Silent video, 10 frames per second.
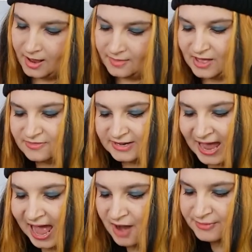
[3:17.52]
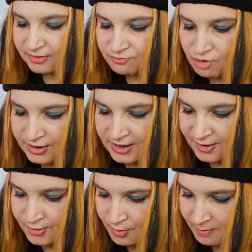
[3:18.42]
Now that Harry, Ron
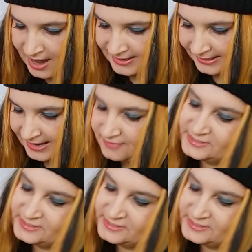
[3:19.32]
and Hermione have